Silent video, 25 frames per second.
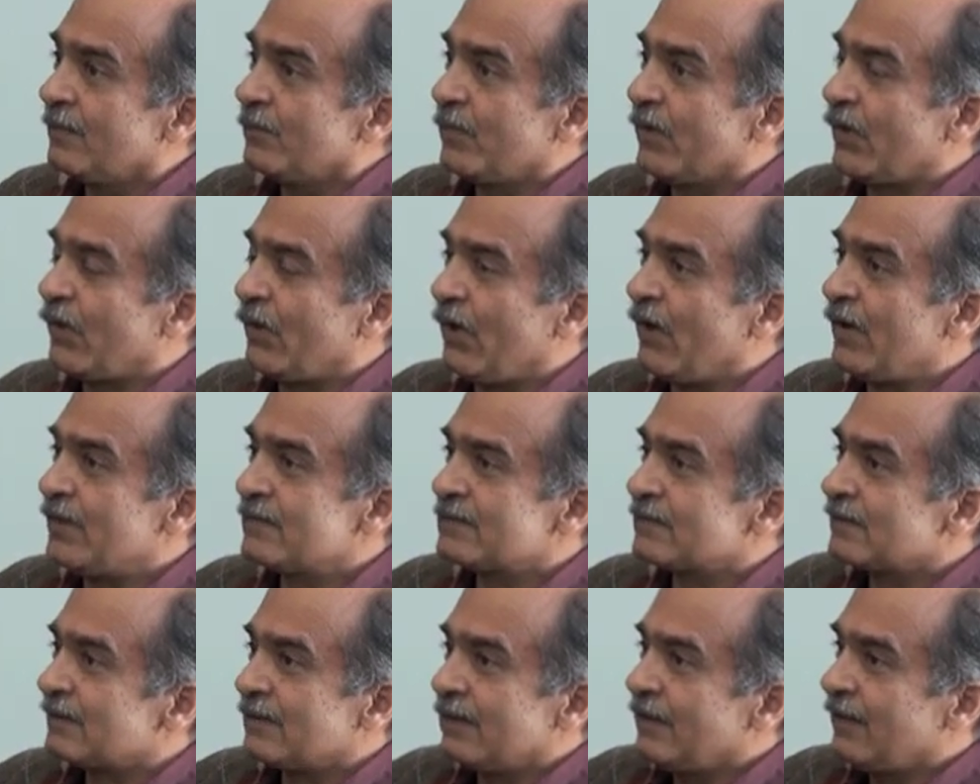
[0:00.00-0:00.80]

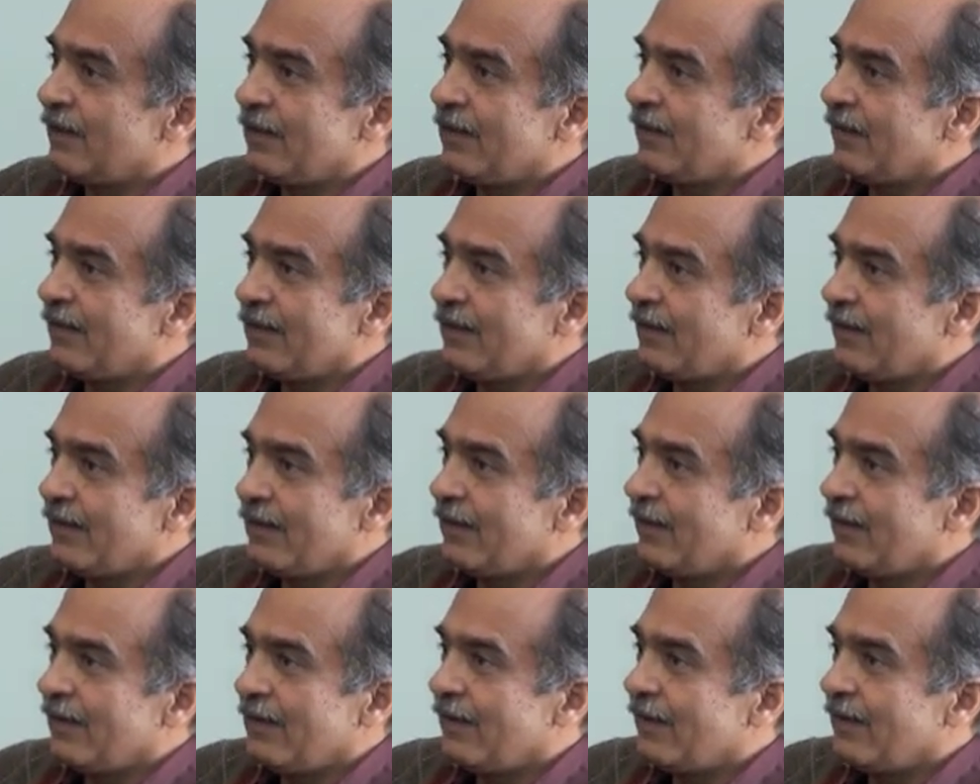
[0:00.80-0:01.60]
Because
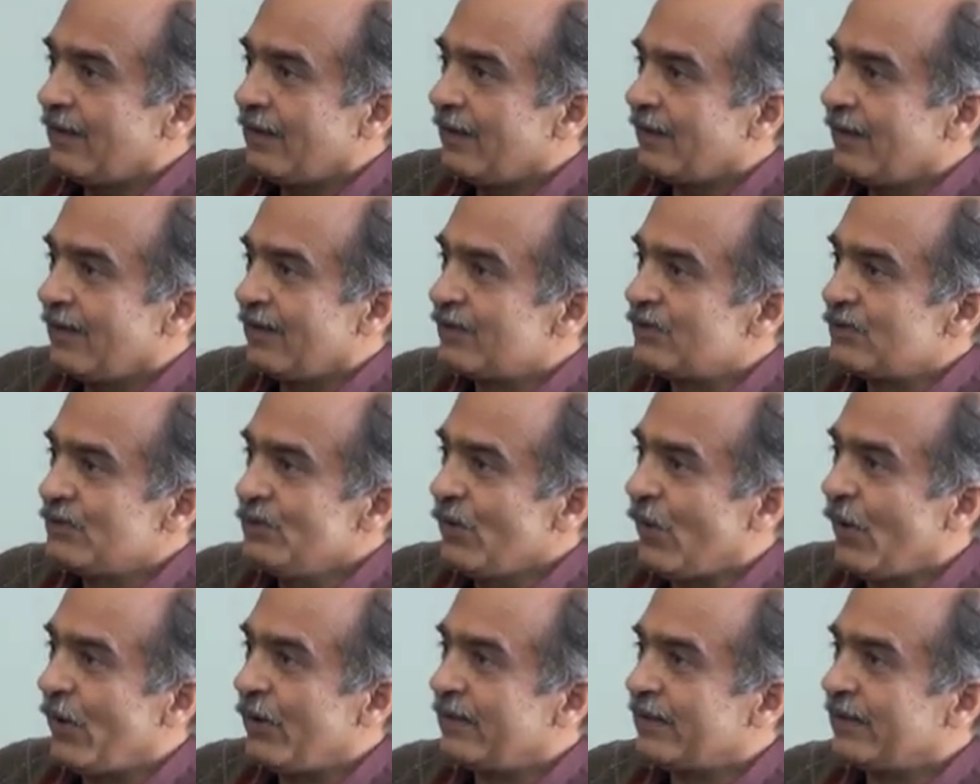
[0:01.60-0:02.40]

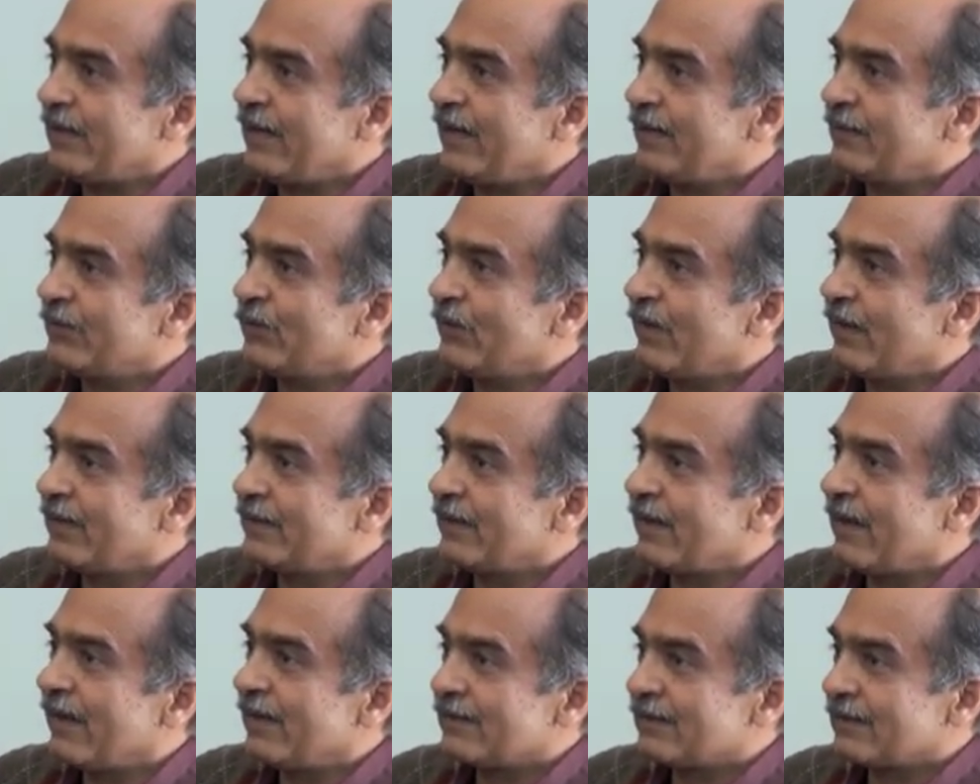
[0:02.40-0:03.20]
it's not
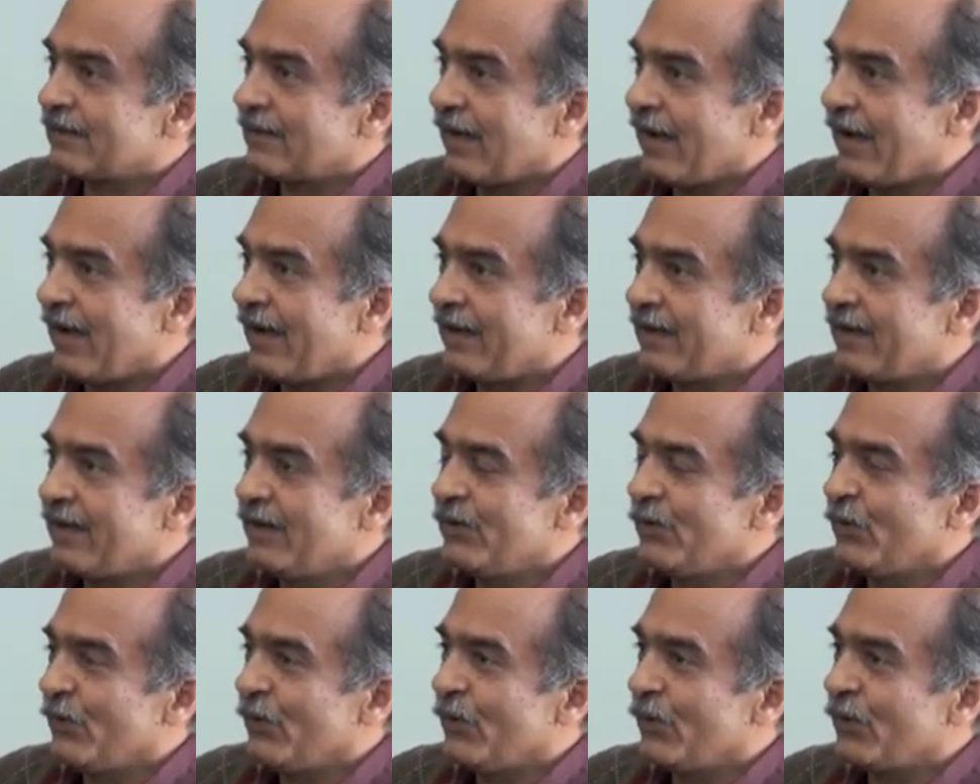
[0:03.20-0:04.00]
that
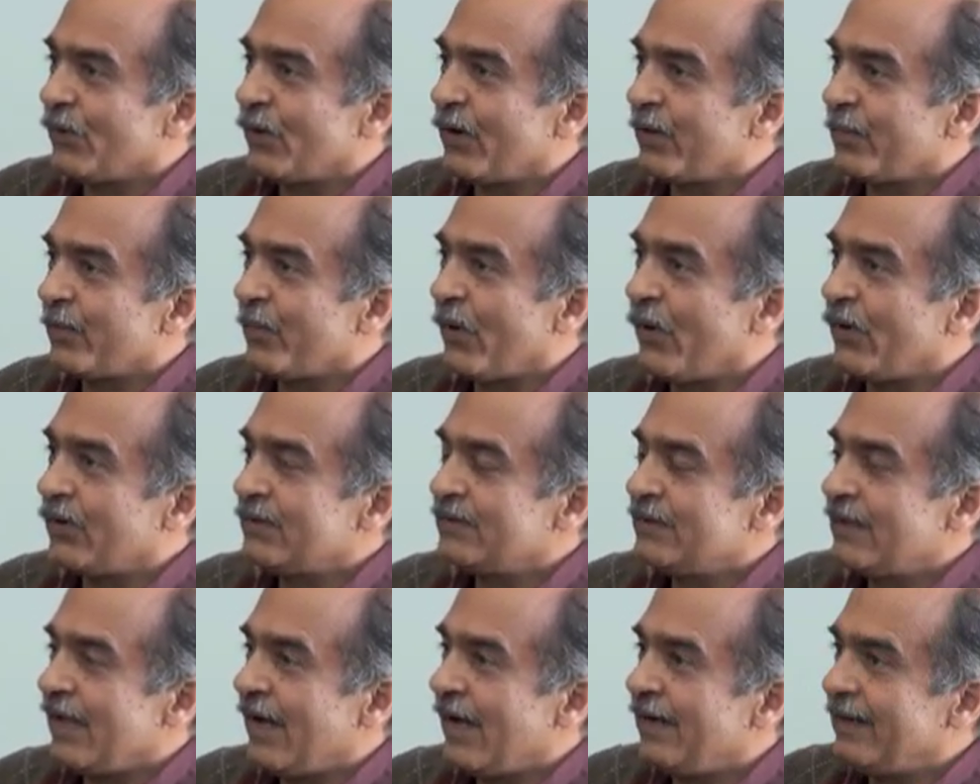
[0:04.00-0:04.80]
iron ore or
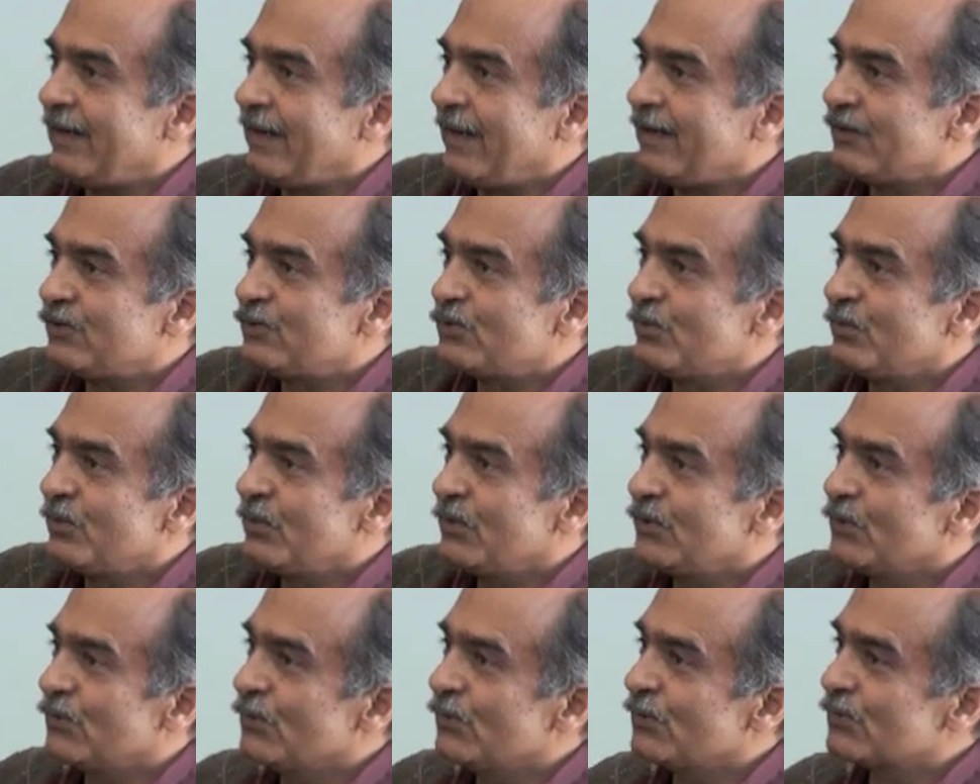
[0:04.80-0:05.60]
bauxite has to
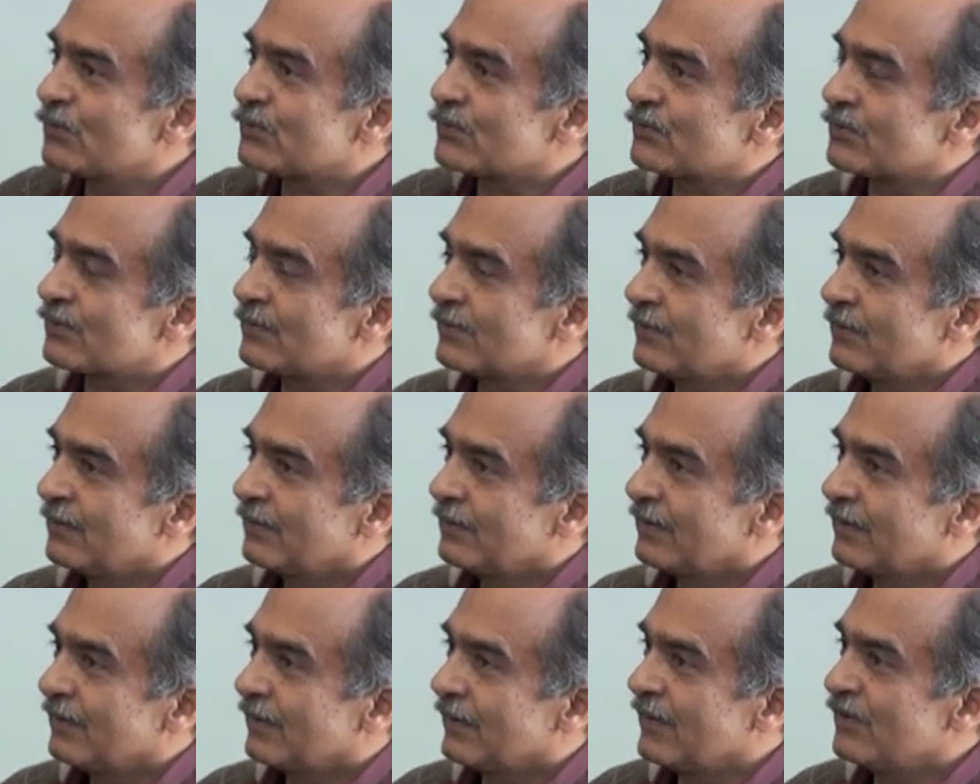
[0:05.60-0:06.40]
be
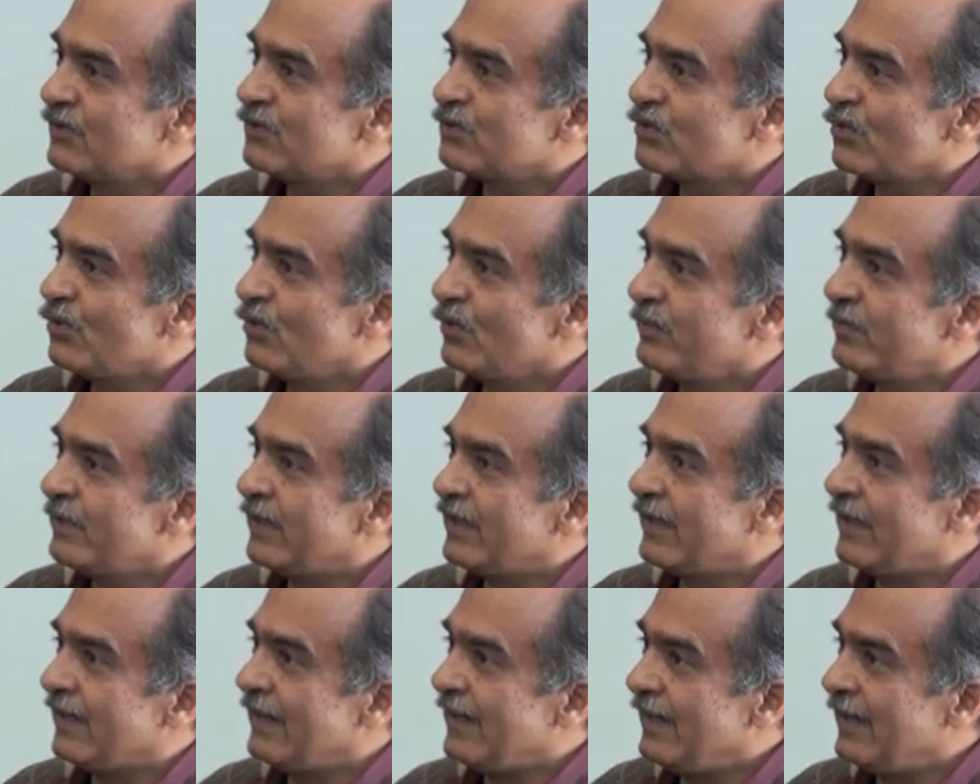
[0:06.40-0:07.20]

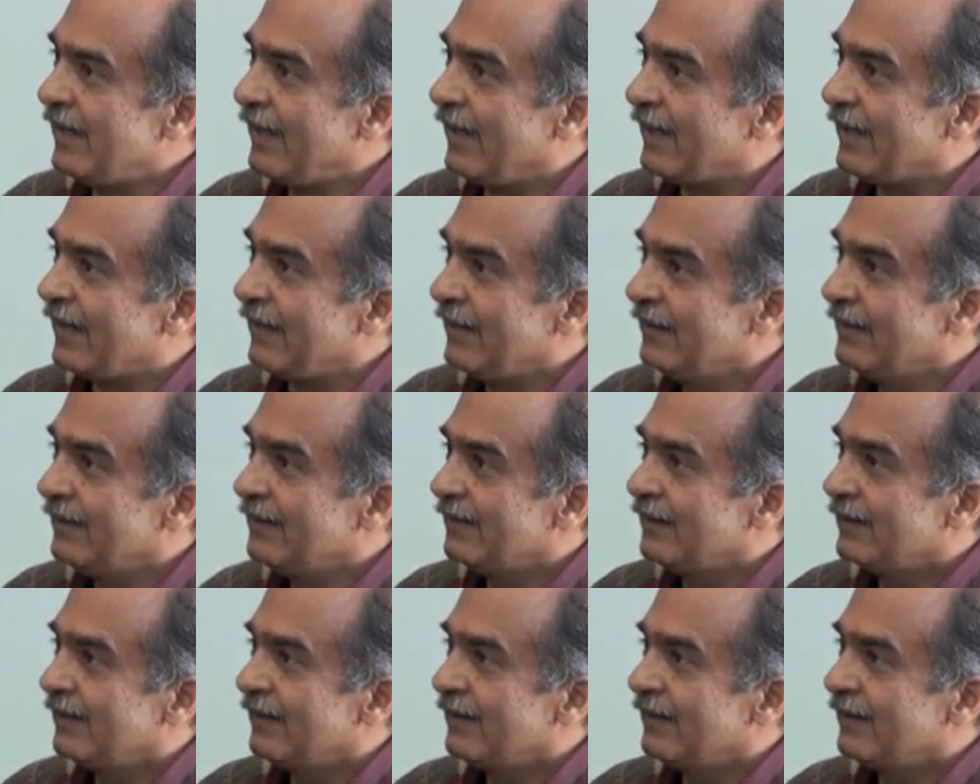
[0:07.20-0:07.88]
consumed in India.